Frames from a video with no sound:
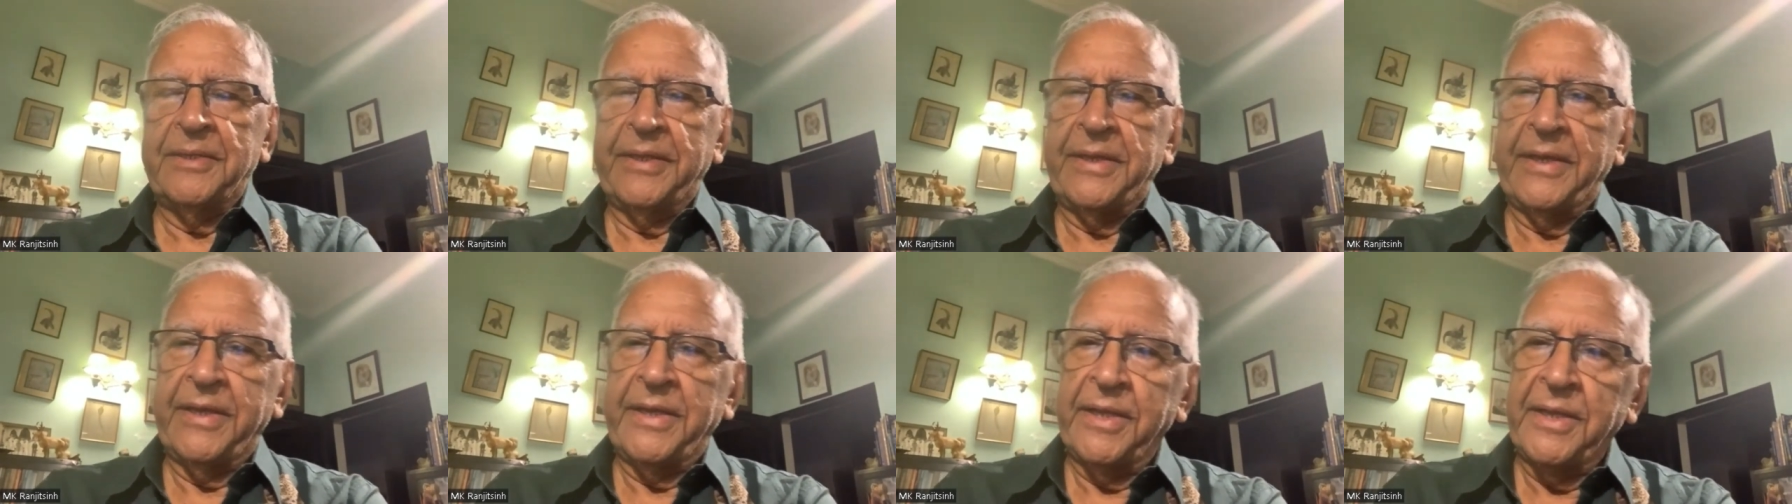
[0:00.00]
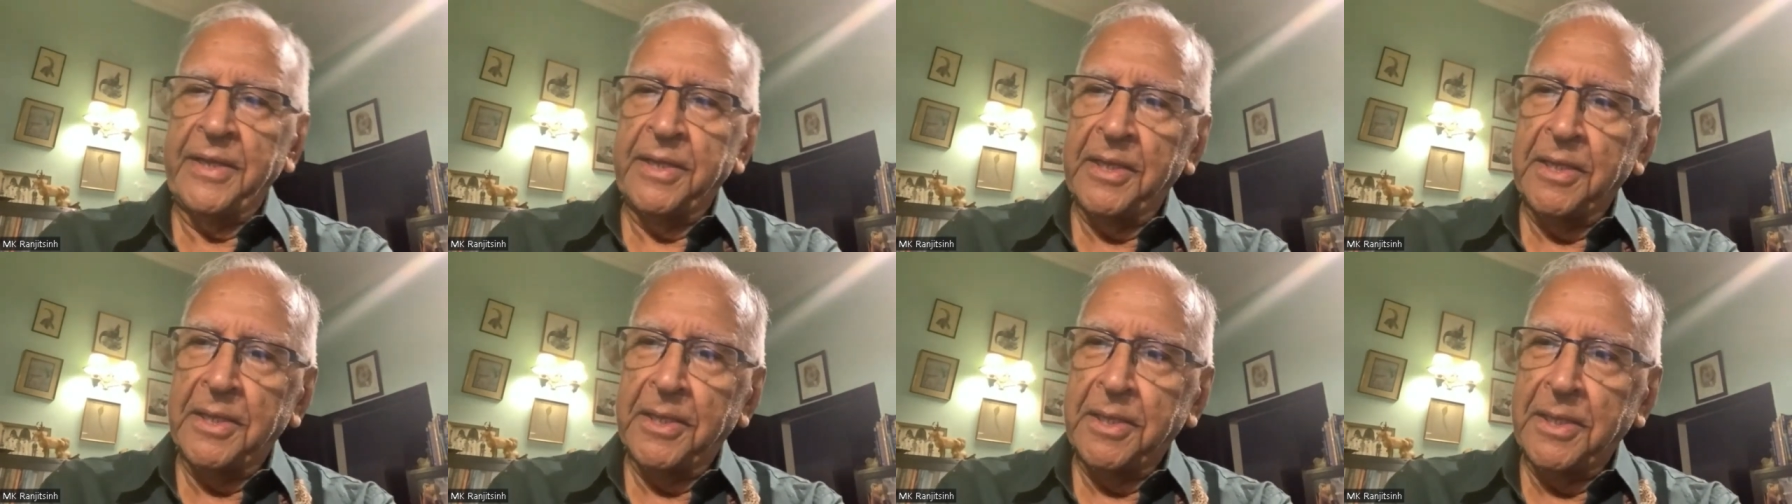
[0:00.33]

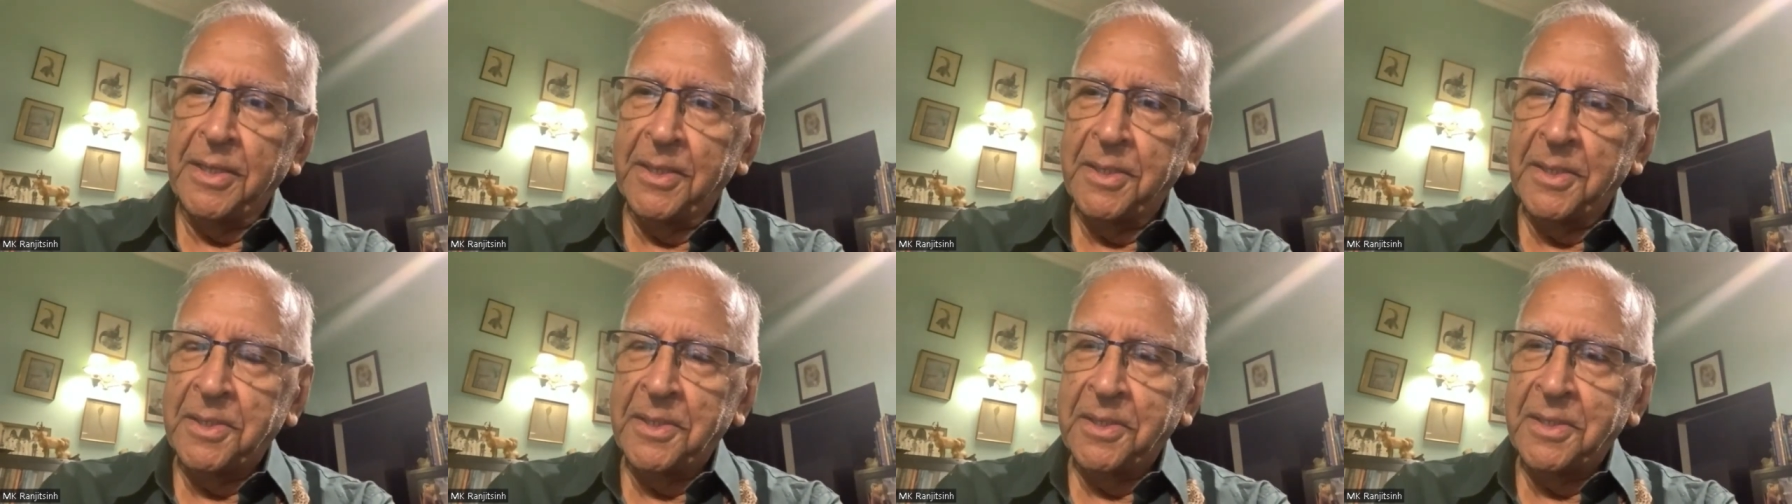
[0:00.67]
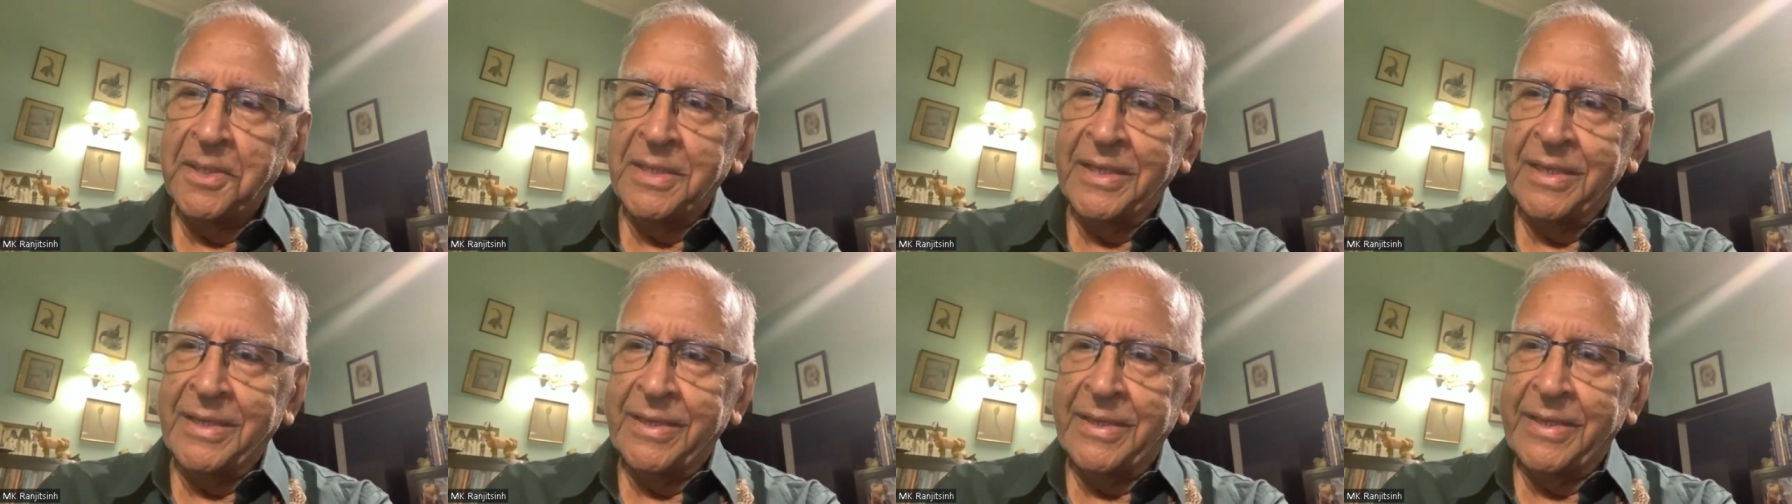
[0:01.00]
the
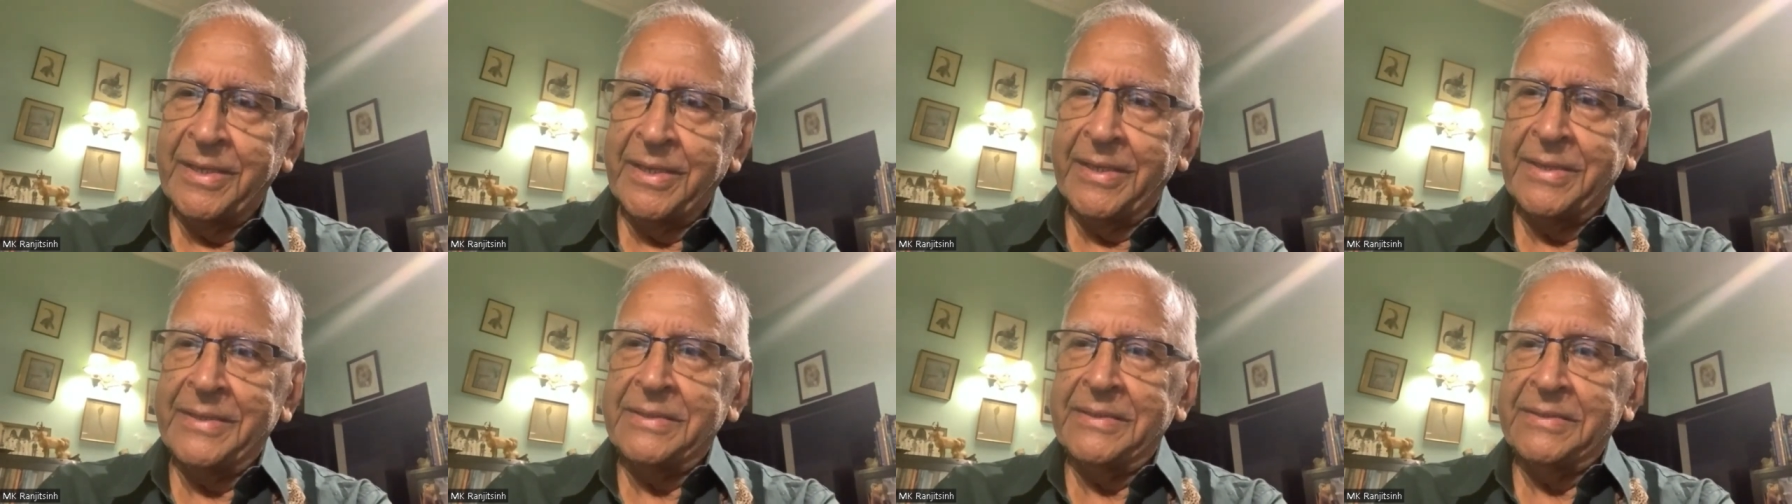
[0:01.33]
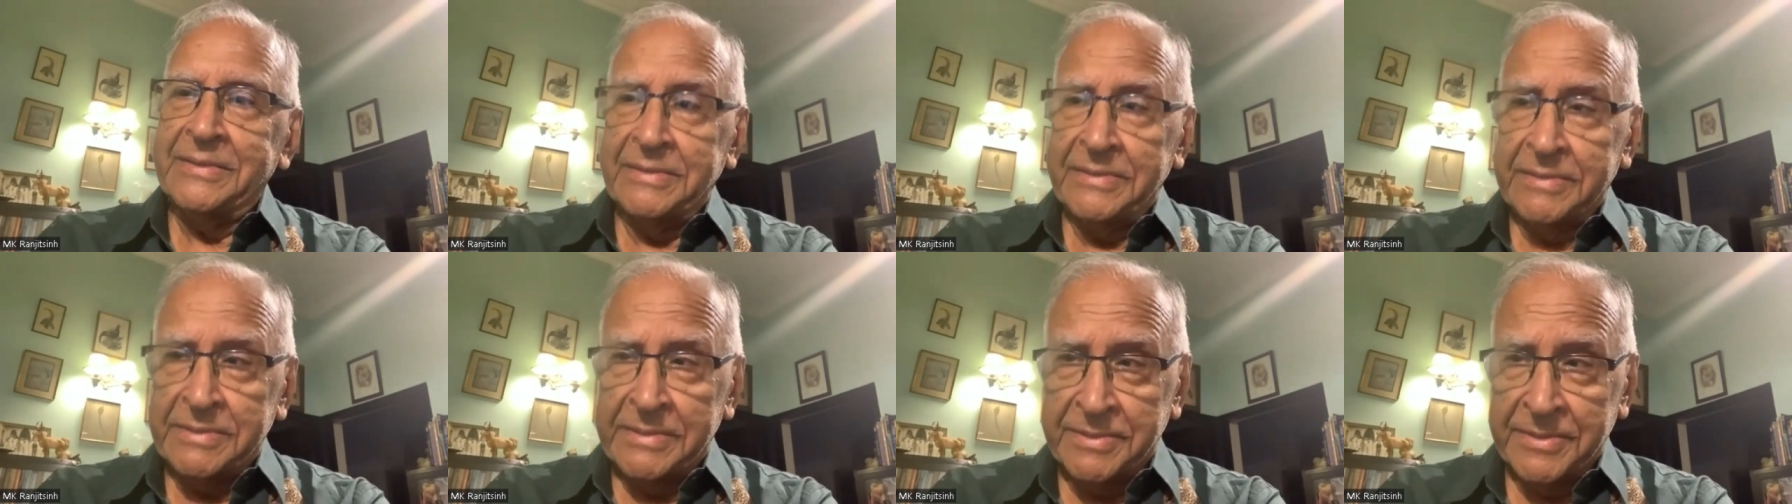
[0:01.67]
and
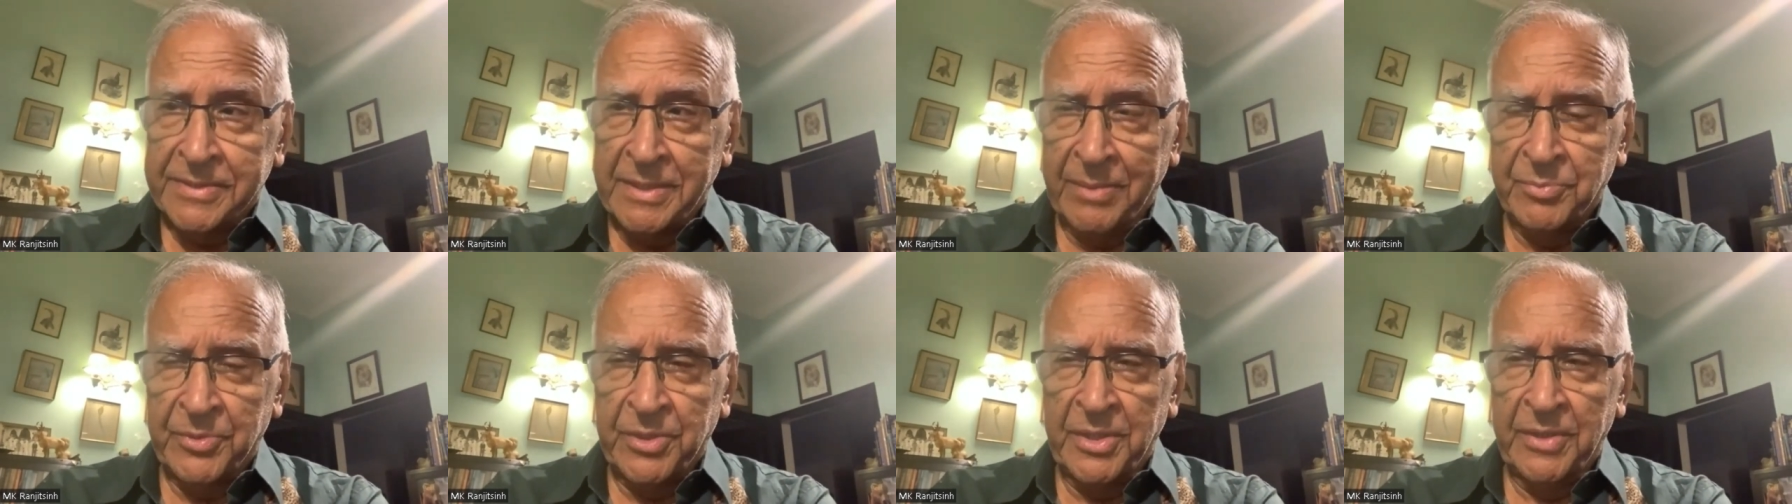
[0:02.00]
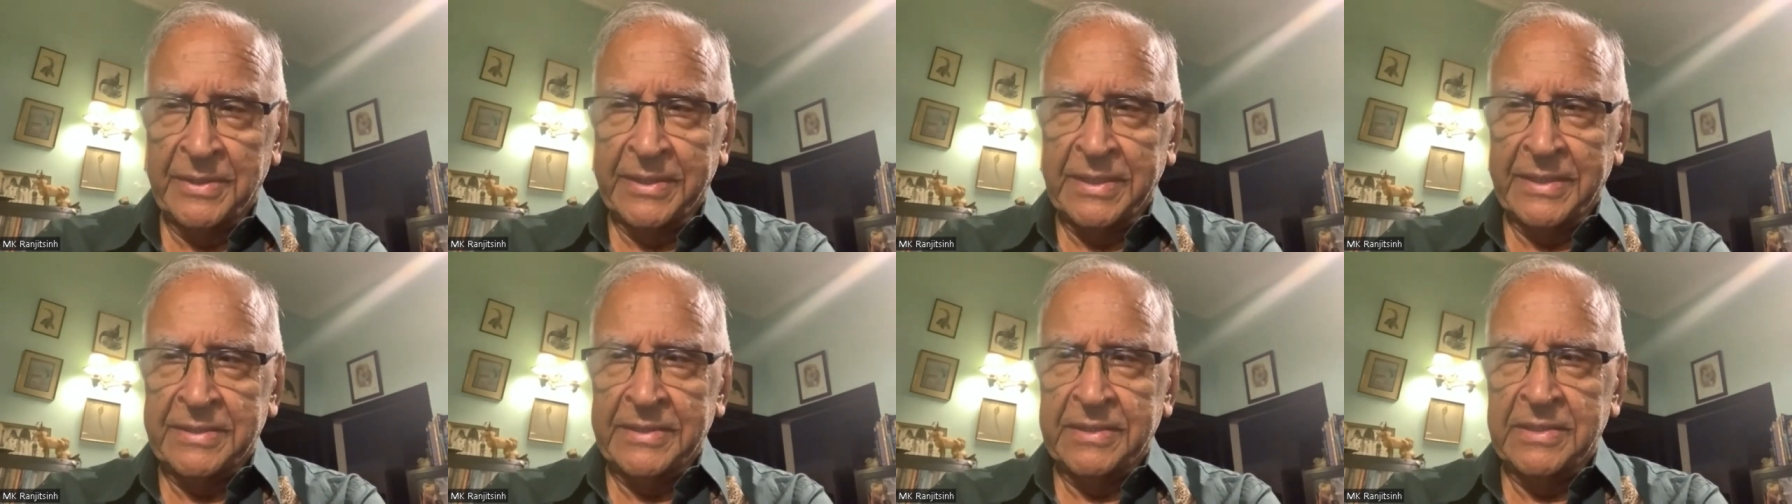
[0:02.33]
this is something
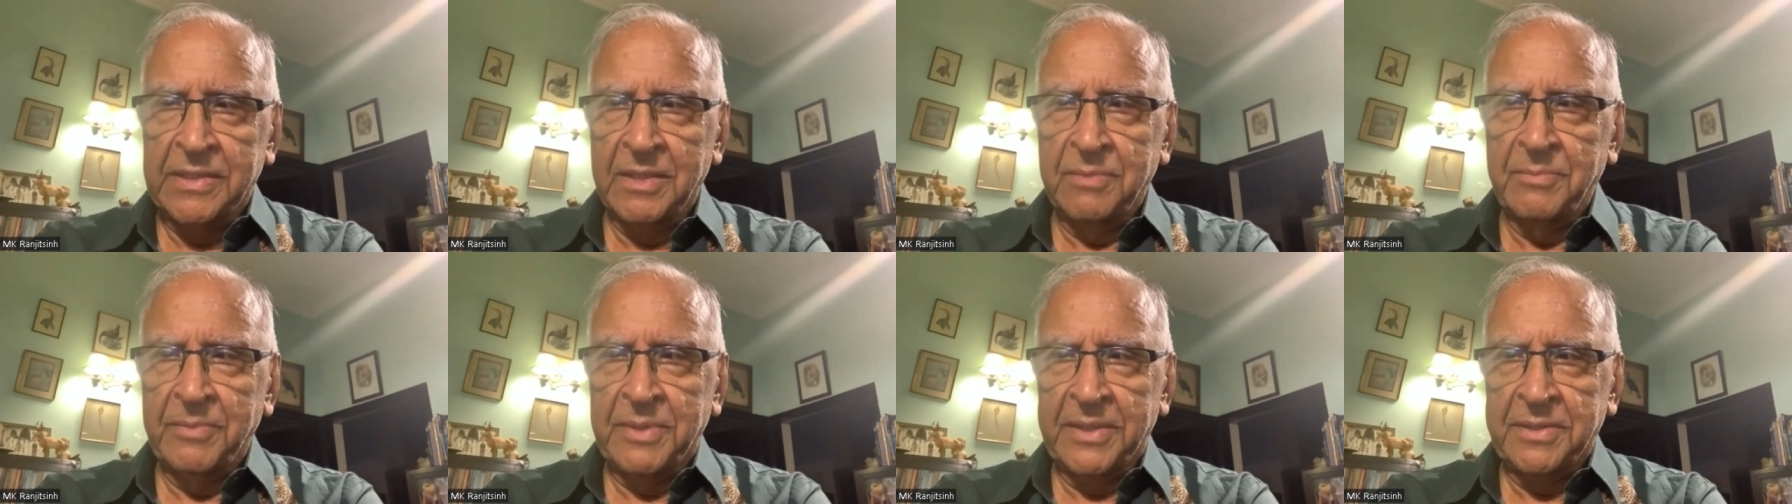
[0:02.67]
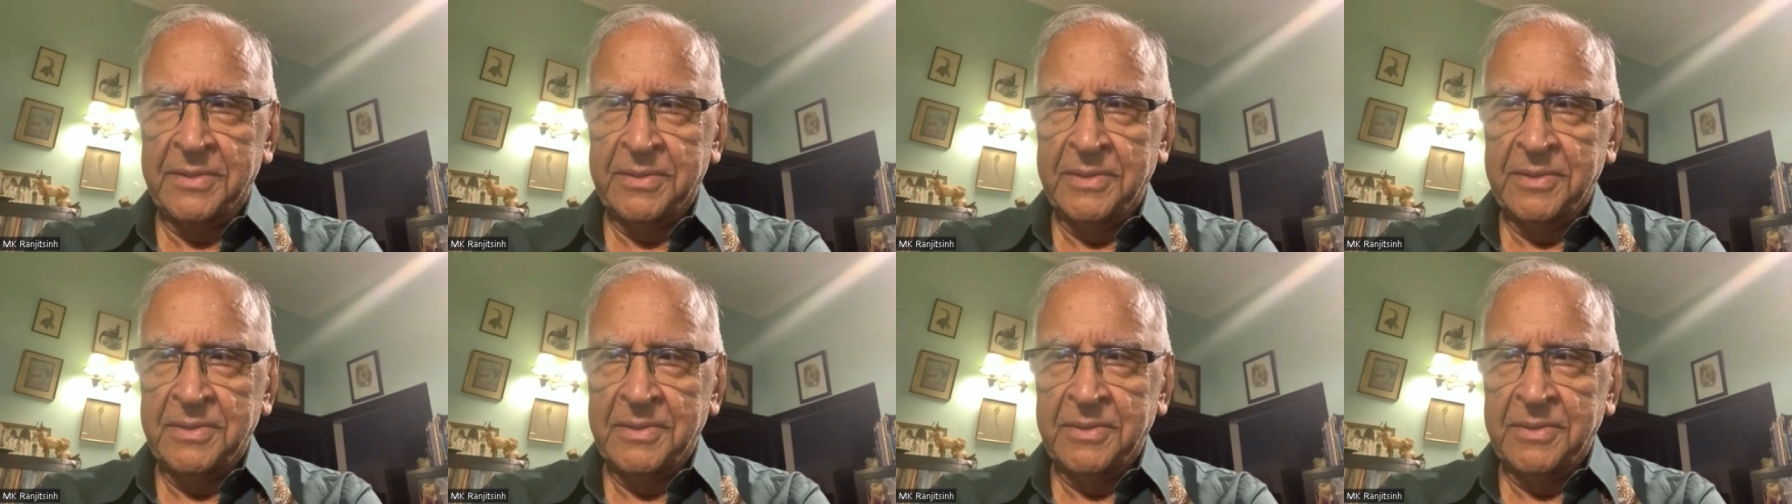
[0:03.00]
that the government